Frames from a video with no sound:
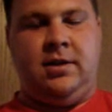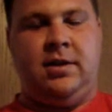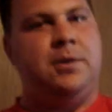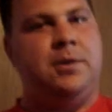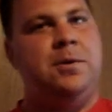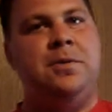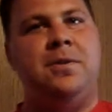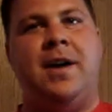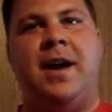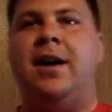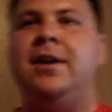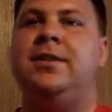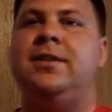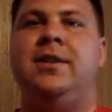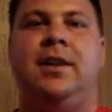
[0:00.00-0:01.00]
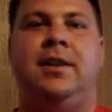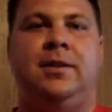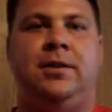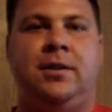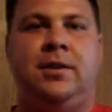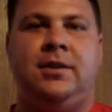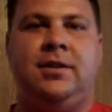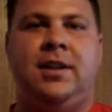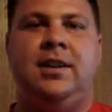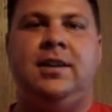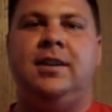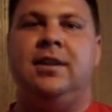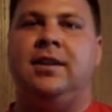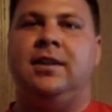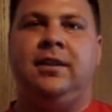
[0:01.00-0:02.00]
the
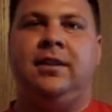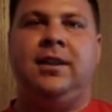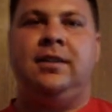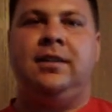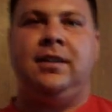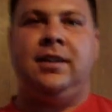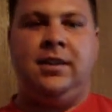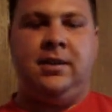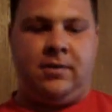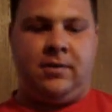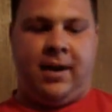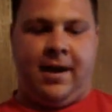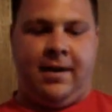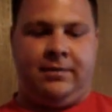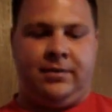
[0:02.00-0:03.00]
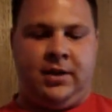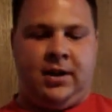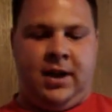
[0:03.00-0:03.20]
2013 Elite League Draft